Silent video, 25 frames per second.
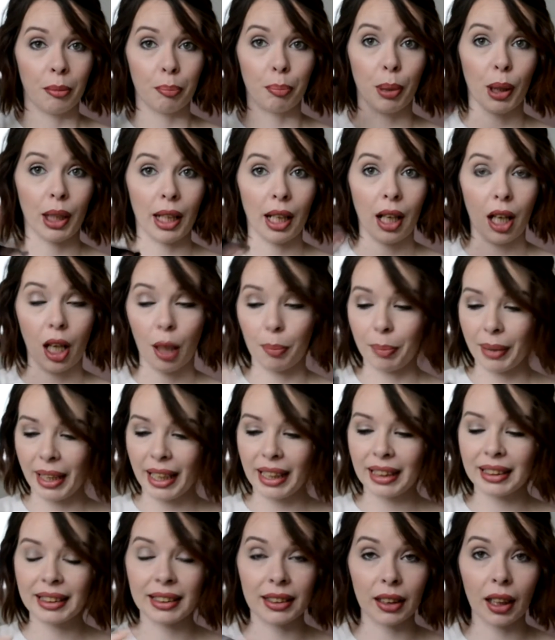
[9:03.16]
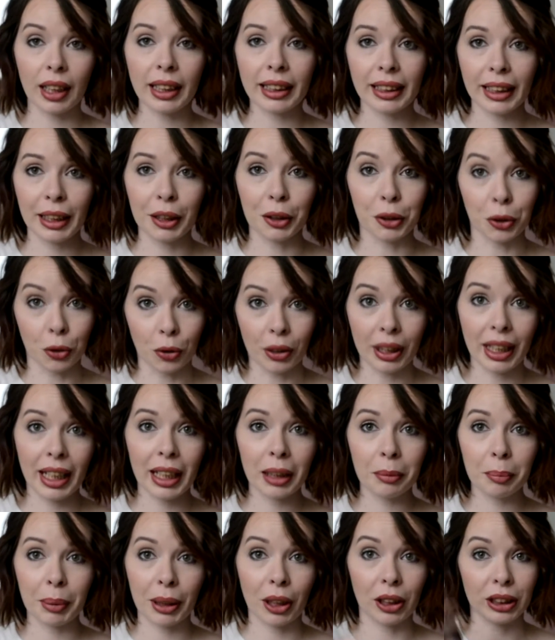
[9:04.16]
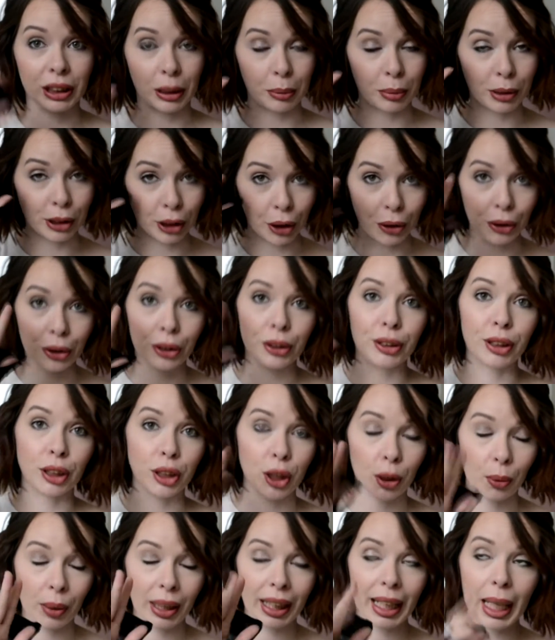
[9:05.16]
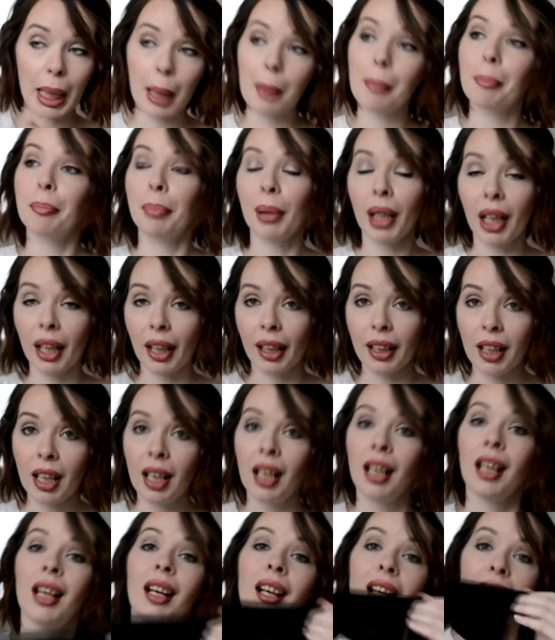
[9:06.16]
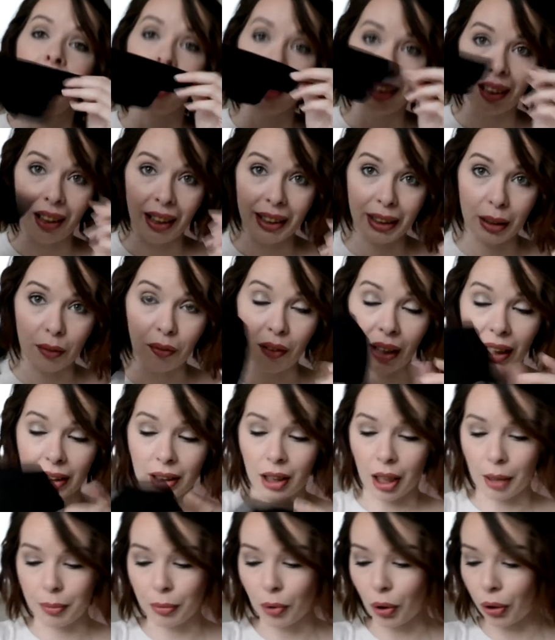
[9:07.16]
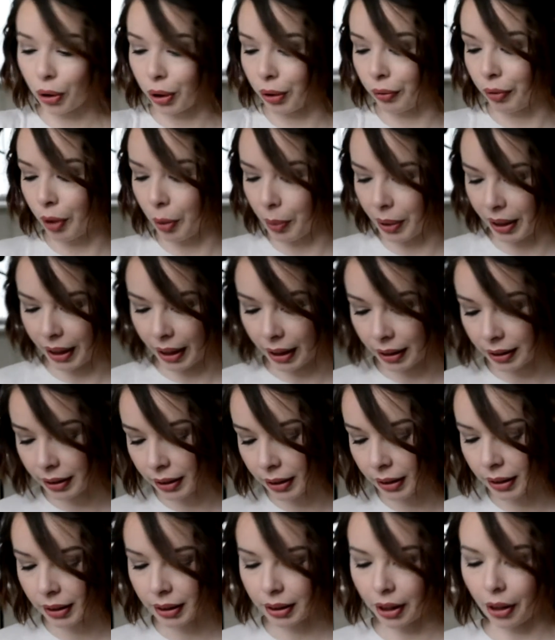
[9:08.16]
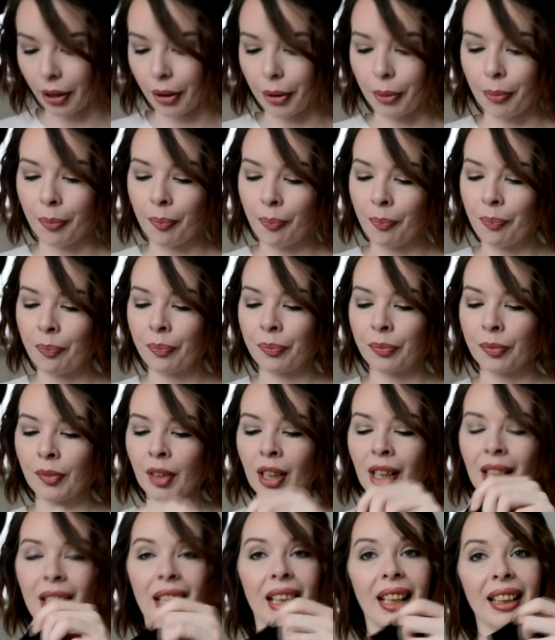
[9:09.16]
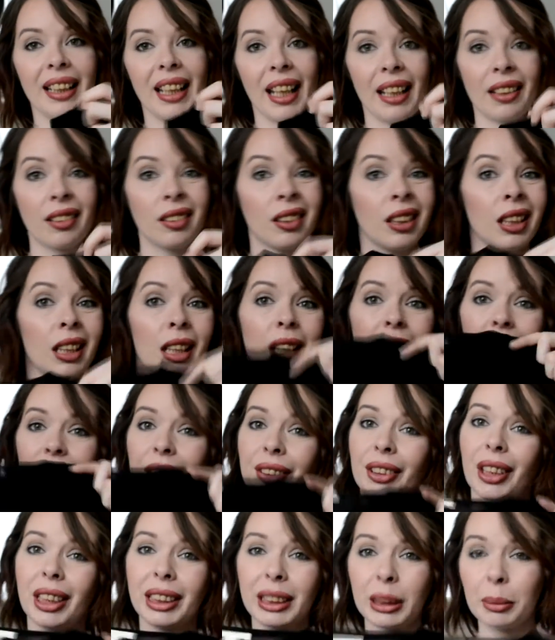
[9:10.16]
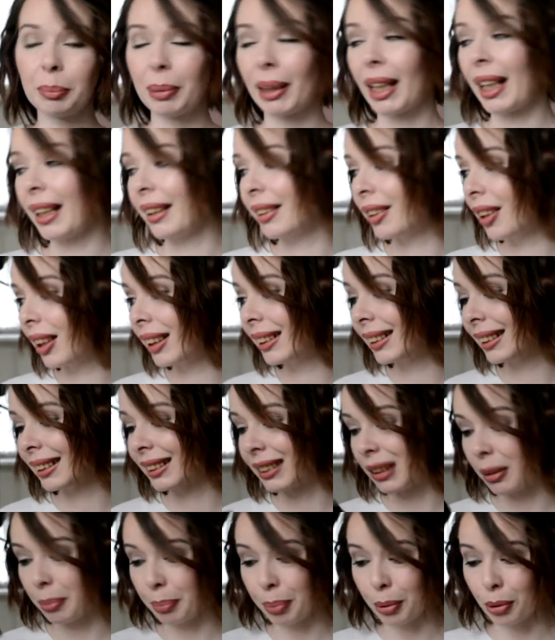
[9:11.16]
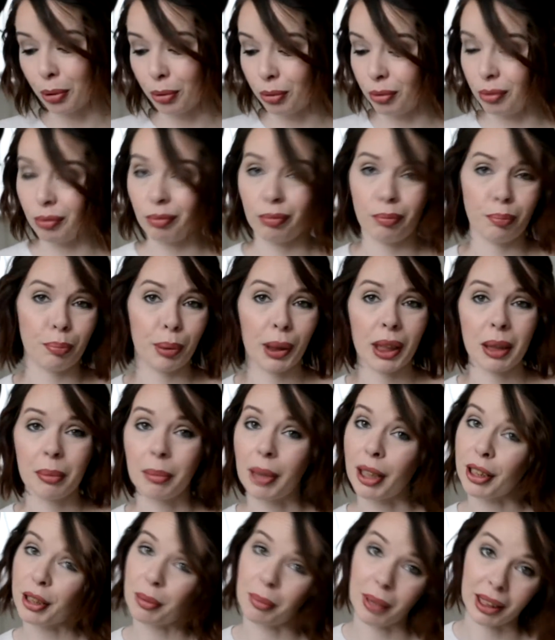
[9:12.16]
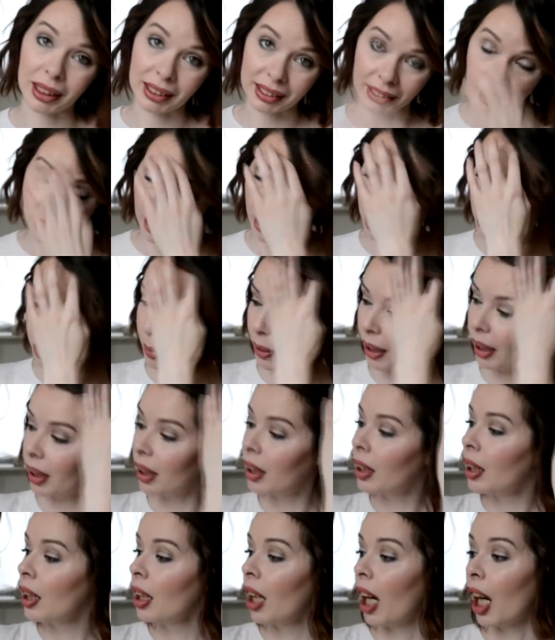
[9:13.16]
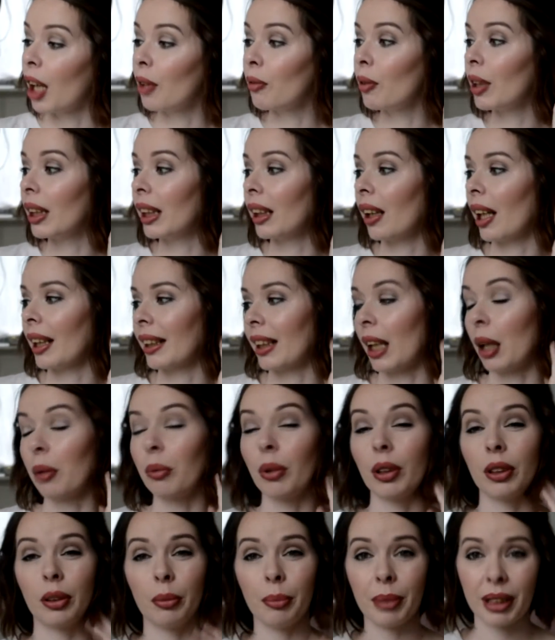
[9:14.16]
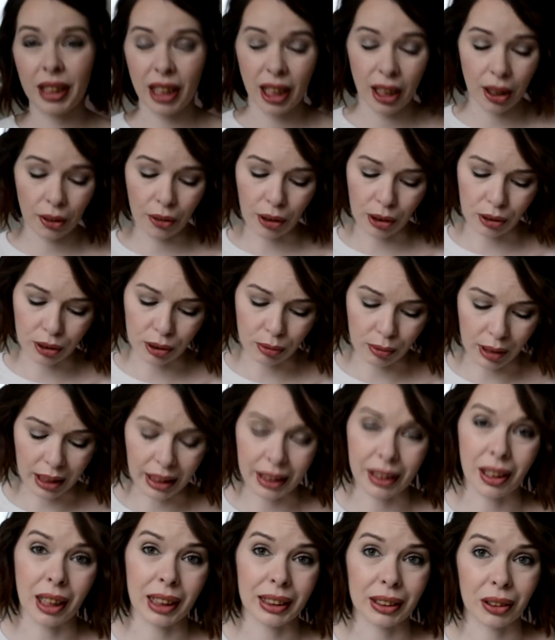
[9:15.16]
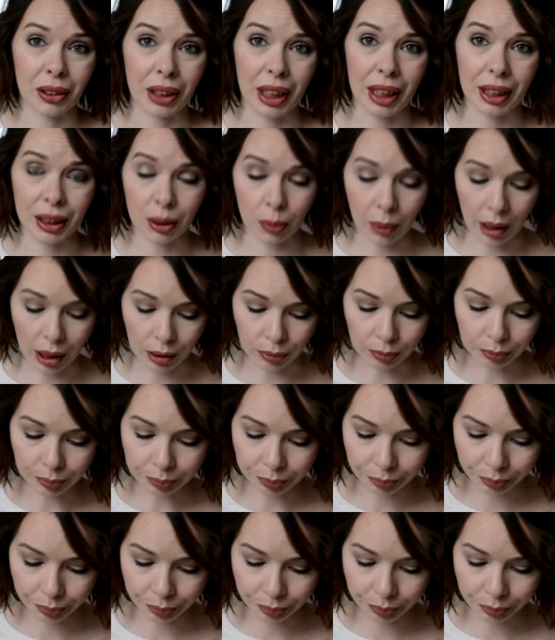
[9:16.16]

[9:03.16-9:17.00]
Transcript: pull it up. It's slightly annoying because I'm so used to doing it, but I like the fact that I'm not going to ruin this. So again, nice and plain, nice and simple, pretty much my style, but I really like that one. The material's really nice on it as well.